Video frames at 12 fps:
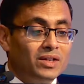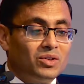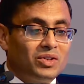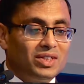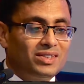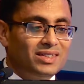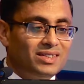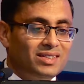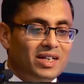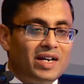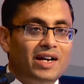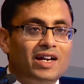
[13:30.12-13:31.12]
So this is
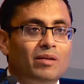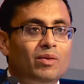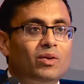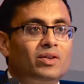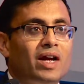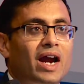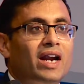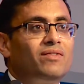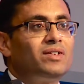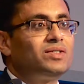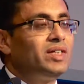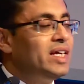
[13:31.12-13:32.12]
the data about the
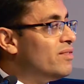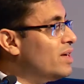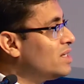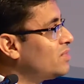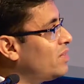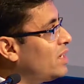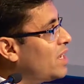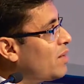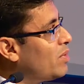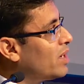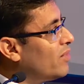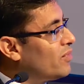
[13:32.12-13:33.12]
adverse events with
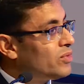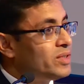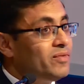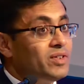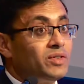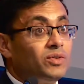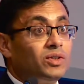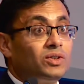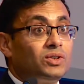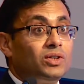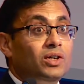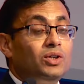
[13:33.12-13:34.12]
dapagliflozin, which was
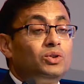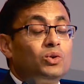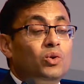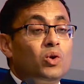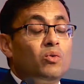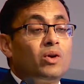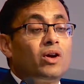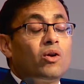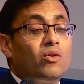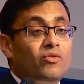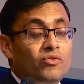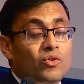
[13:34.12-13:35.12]
shown over
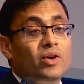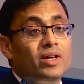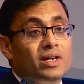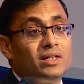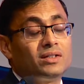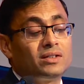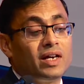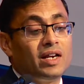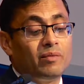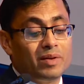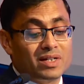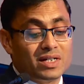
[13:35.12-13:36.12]
around four years
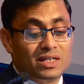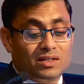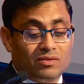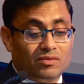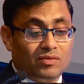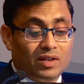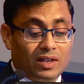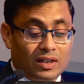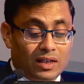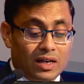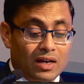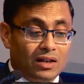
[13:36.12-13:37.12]
in patients in
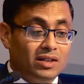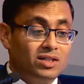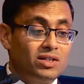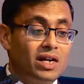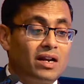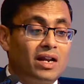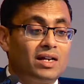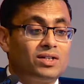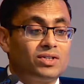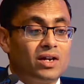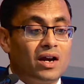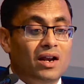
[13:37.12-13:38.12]
this declared
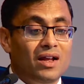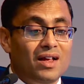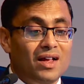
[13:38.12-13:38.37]
trial.